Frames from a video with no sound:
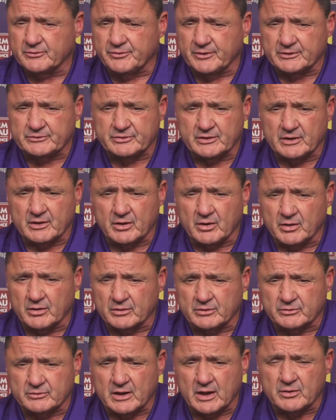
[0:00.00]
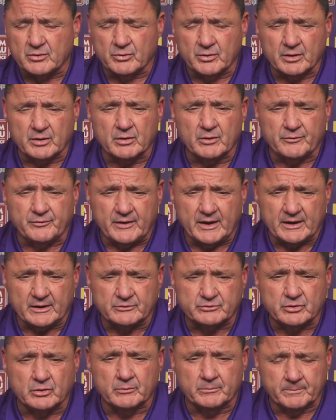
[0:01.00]
fixed in a hurry because I know they're going to find it.
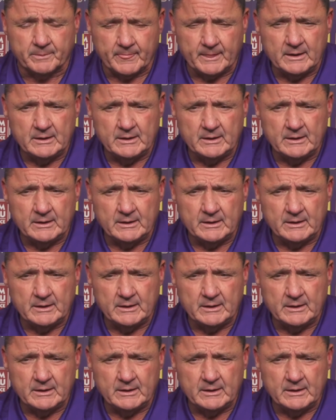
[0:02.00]
So